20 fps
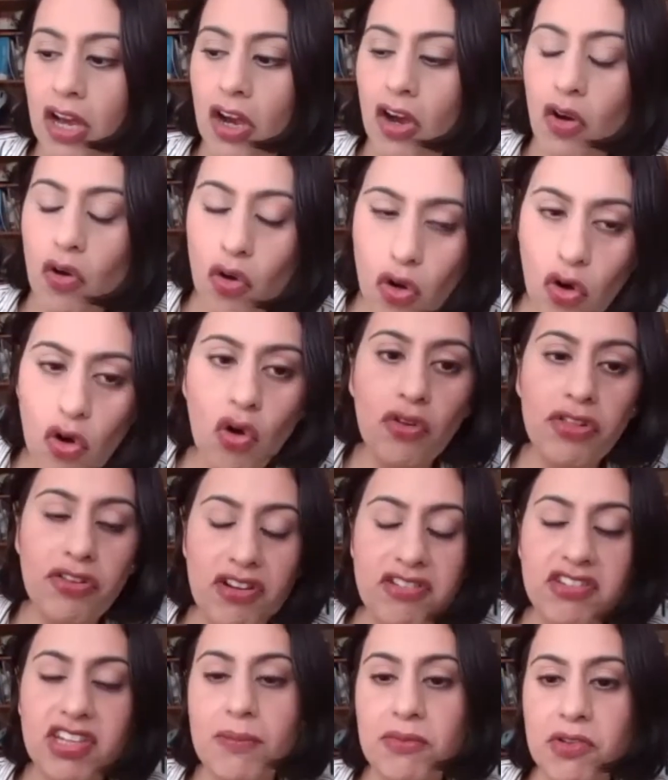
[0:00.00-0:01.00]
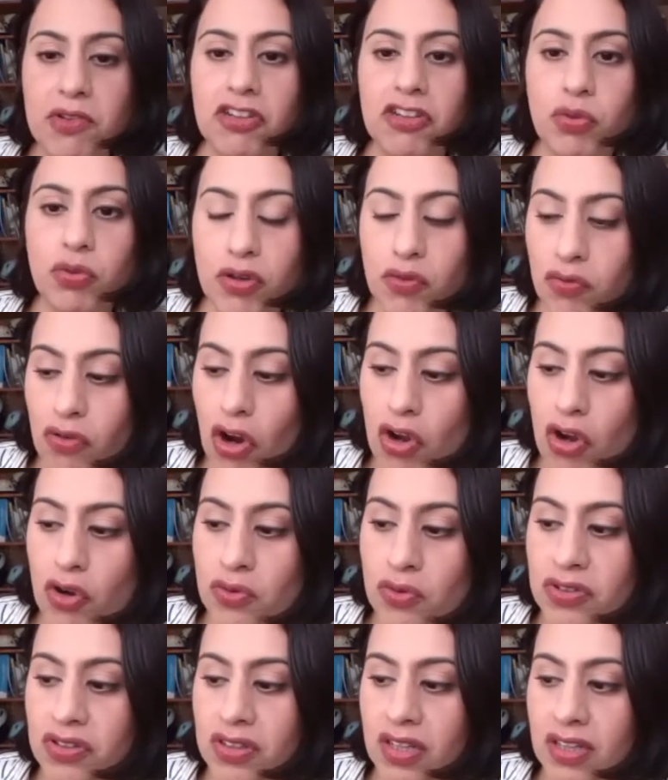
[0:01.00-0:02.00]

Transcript: or they're attempting to erode